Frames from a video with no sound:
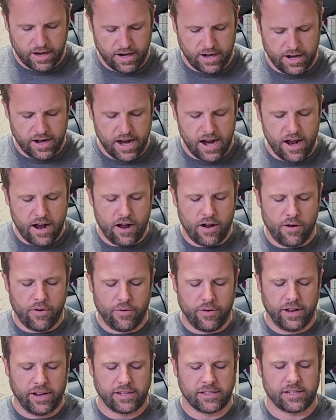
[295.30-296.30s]
And
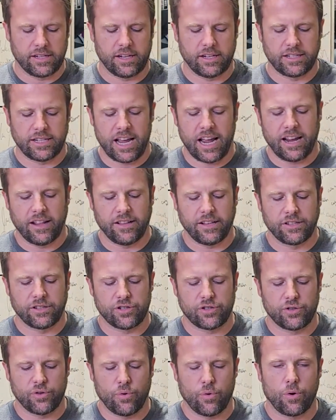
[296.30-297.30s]
now it's tightly
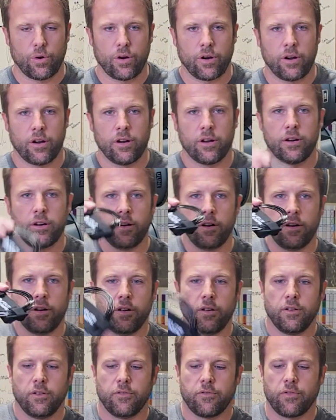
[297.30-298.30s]
stored
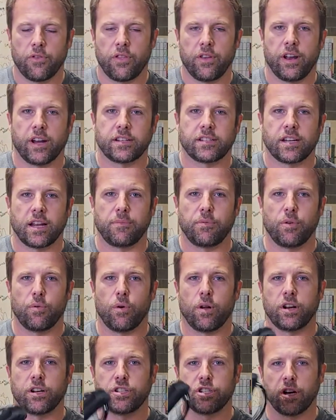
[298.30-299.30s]
for the next time you
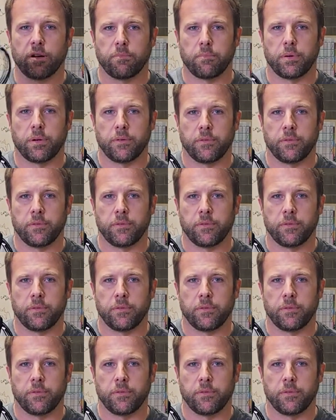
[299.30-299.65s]
want to jump.